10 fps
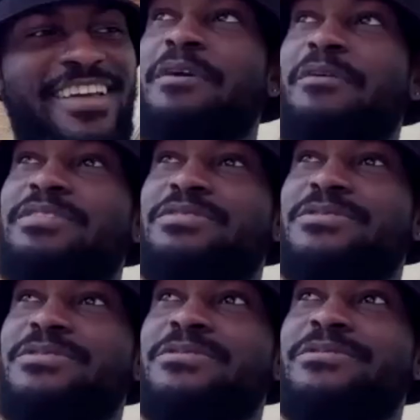I went
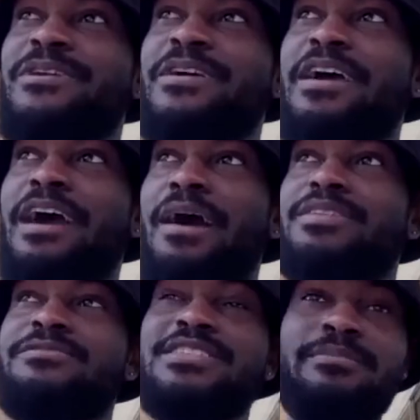to
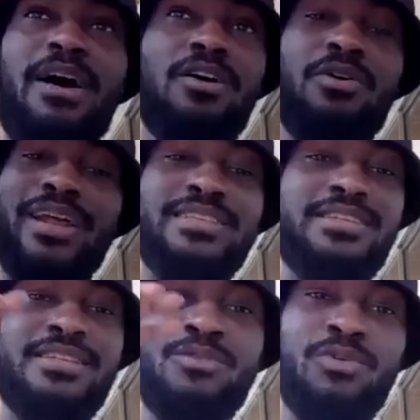visit my uncle. I hadn't
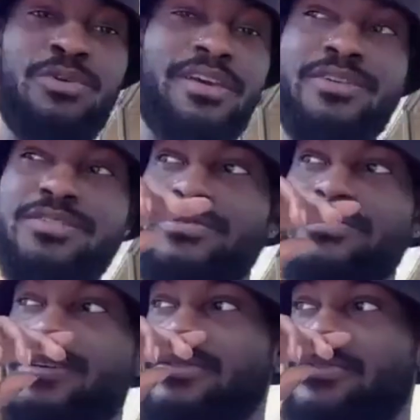seen him all year because of
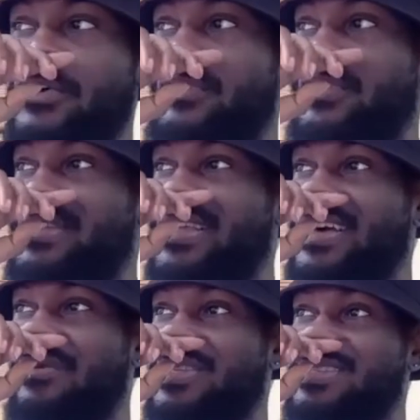COVID, and
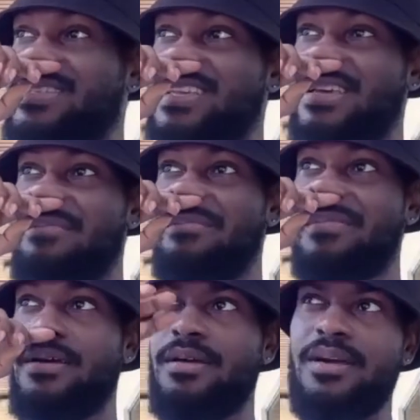I went to see him
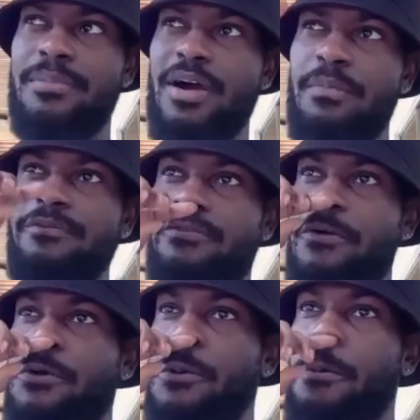about a month
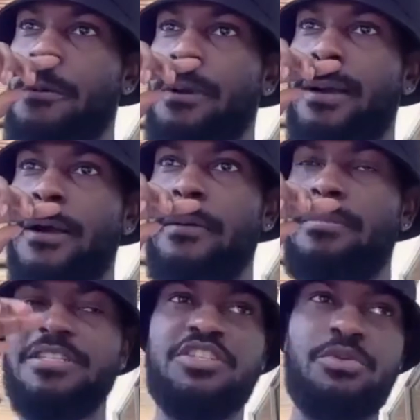ago and
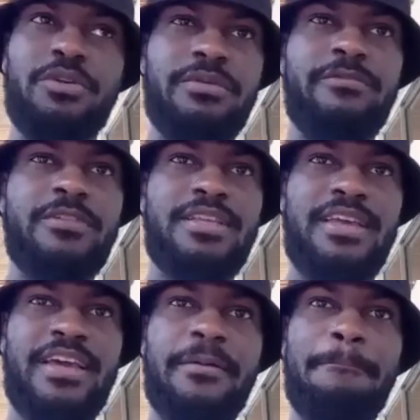just chill with him for the
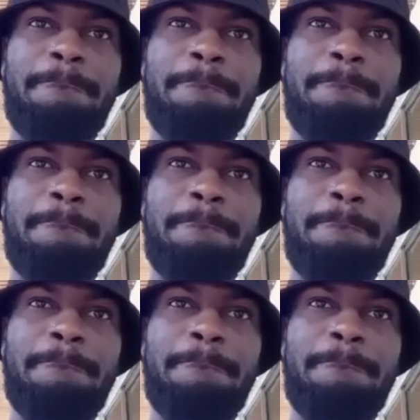day.